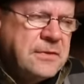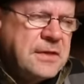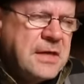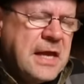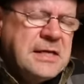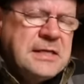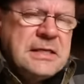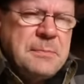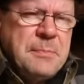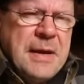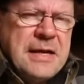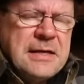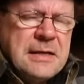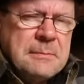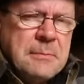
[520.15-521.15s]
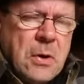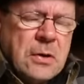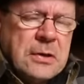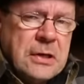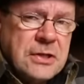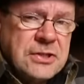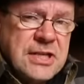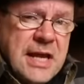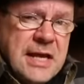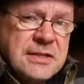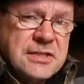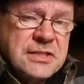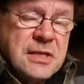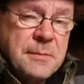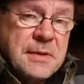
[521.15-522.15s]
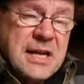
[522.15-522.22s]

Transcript: The independent bottlers had some,